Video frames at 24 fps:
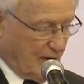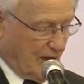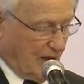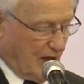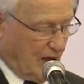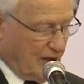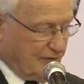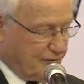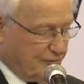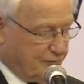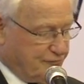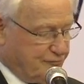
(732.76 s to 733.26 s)

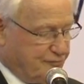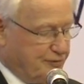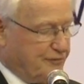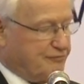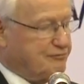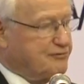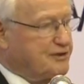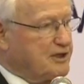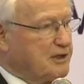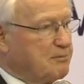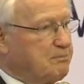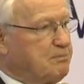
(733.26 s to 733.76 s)
Over
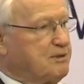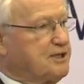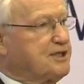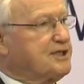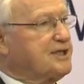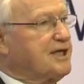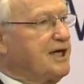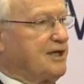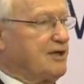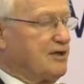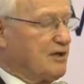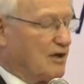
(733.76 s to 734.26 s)

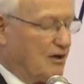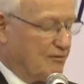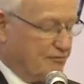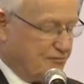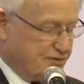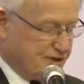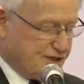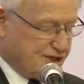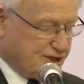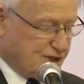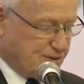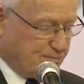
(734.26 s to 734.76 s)
50% of
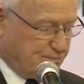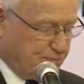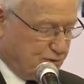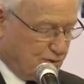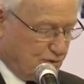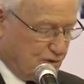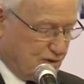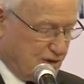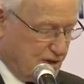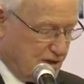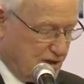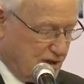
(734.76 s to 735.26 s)
this
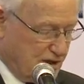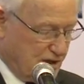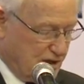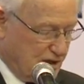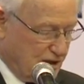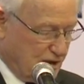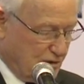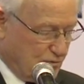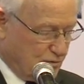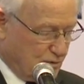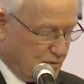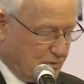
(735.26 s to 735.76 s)
support
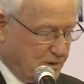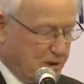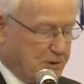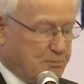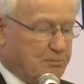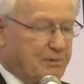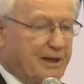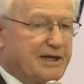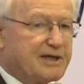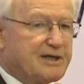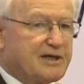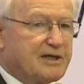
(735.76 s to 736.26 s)
will be
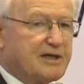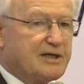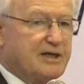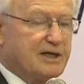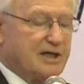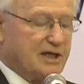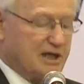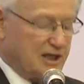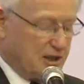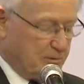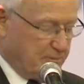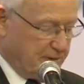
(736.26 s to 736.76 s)
spent
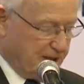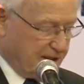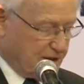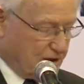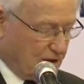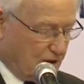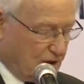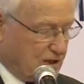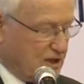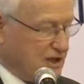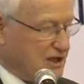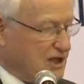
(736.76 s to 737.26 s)
in the
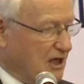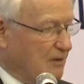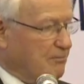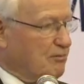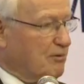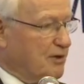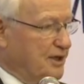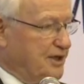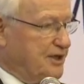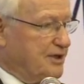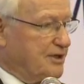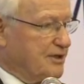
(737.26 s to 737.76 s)
Mekong
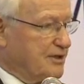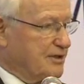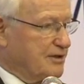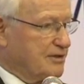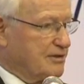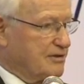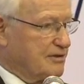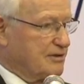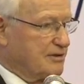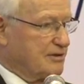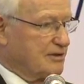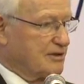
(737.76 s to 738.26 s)
sub-region,
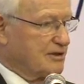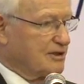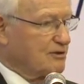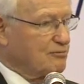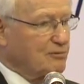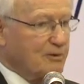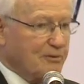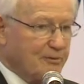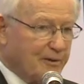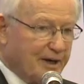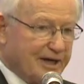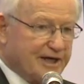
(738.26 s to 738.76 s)
because
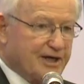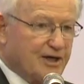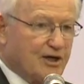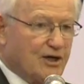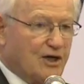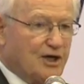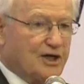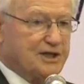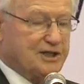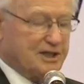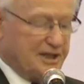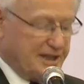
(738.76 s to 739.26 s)
we
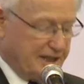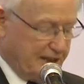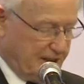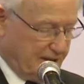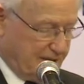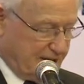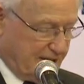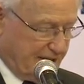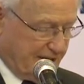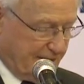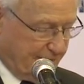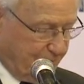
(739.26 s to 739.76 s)
recognise the
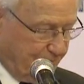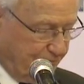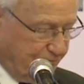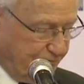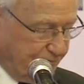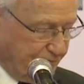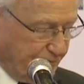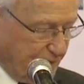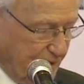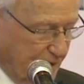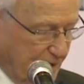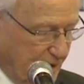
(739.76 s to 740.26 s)
need there.
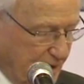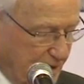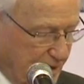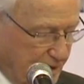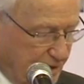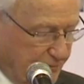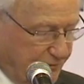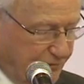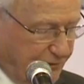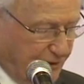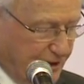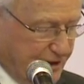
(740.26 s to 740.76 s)

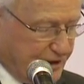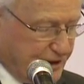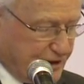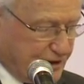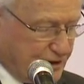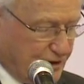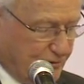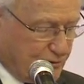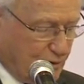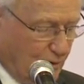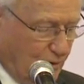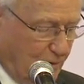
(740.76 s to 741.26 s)
The focus
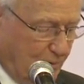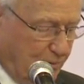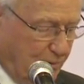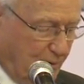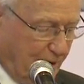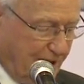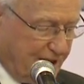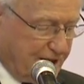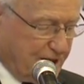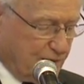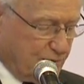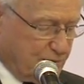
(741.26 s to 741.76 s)
of
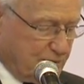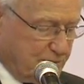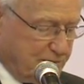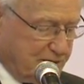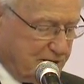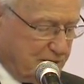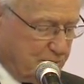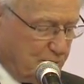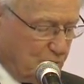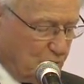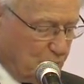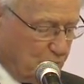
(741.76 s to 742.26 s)
cooperation will be
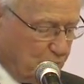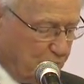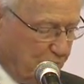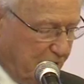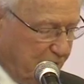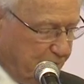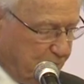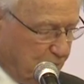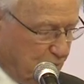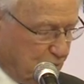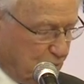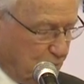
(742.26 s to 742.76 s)
to build
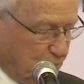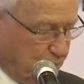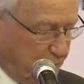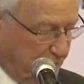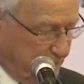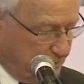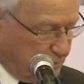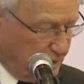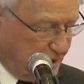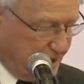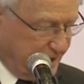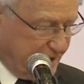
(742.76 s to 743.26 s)

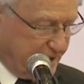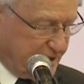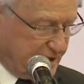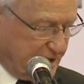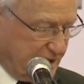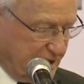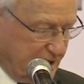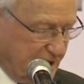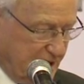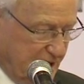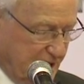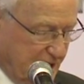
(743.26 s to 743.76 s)
people-to-people links
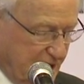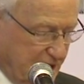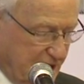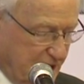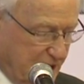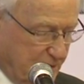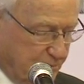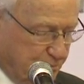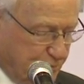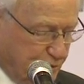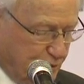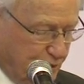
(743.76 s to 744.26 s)
and
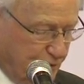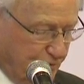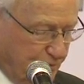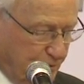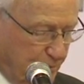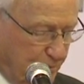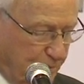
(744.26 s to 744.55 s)
improve the